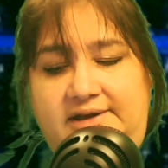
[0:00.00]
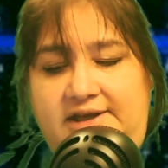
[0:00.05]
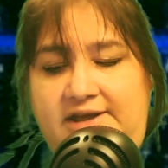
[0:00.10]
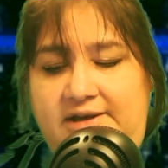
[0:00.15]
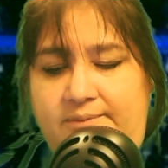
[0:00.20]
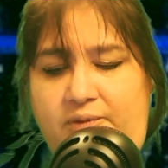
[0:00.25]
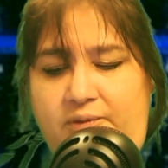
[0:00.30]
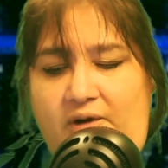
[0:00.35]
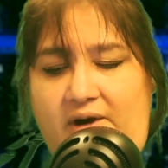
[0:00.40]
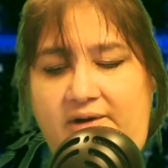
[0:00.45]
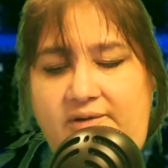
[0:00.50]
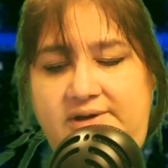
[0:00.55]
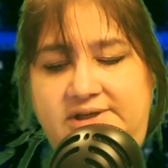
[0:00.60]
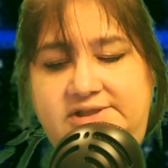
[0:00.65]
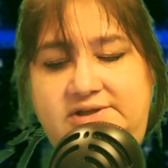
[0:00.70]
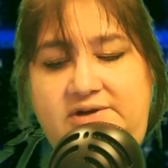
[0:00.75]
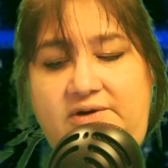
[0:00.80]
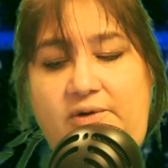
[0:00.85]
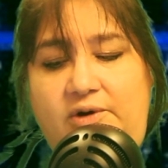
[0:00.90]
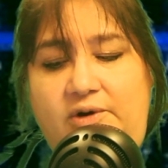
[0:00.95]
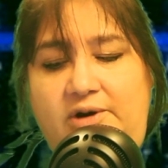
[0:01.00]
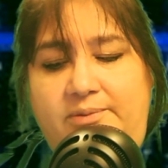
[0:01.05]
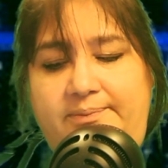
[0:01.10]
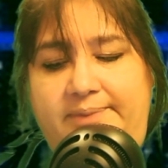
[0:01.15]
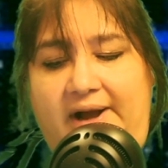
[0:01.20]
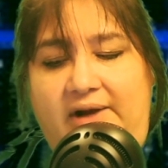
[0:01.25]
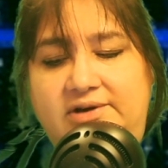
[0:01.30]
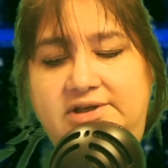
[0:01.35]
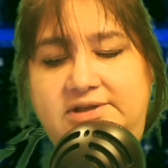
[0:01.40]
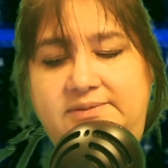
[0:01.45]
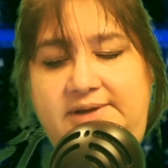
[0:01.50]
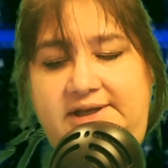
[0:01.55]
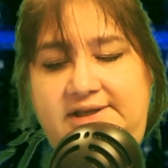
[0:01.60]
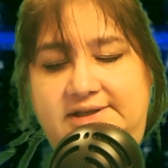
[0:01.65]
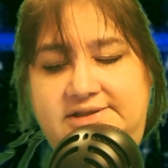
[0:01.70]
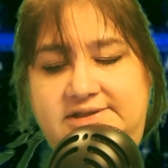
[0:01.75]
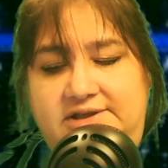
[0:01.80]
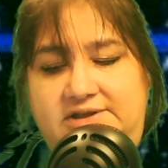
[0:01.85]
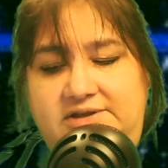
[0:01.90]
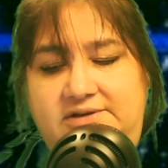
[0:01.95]
in progress, or about to be
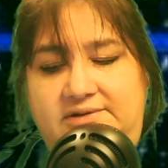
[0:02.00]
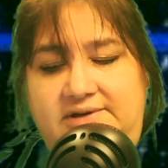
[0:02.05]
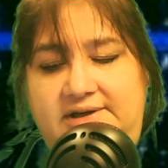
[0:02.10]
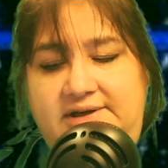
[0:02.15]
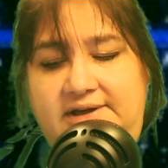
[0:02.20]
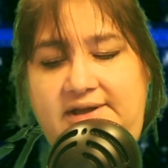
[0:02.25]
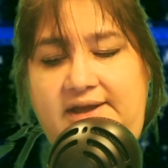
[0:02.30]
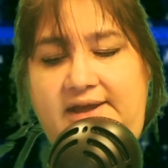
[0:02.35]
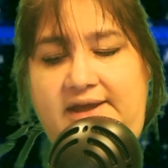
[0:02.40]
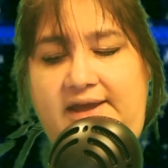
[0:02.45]
instituted,